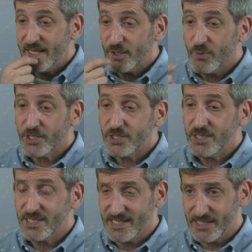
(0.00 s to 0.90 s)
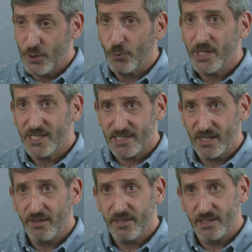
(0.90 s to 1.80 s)
The question is it only a
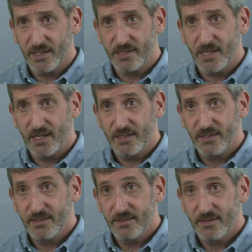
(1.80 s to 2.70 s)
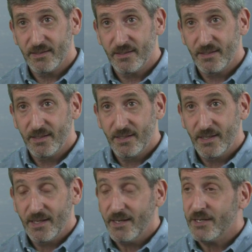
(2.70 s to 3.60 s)
cell that does that?
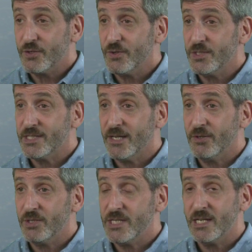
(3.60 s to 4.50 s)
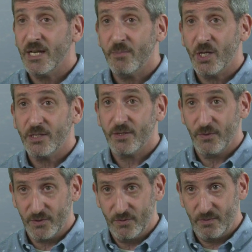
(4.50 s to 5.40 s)
And it turns out DNA
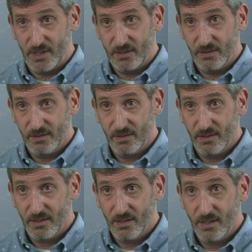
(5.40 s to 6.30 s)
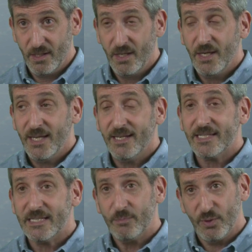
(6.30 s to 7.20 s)
molecules do that in a
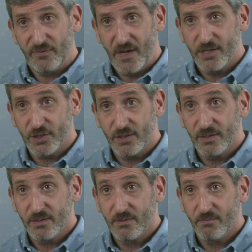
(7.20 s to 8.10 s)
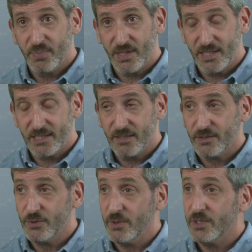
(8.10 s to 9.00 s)
simpler fashion, but they still
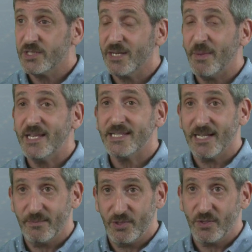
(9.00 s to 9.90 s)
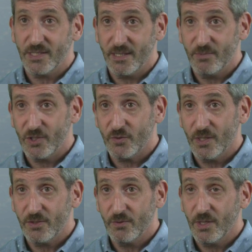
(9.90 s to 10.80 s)
do it. Some enzymes you can
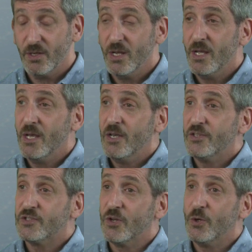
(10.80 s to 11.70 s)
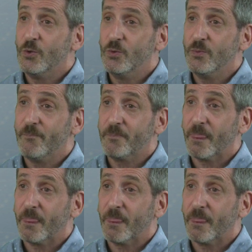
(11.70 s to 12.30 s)
demonstrate do it. So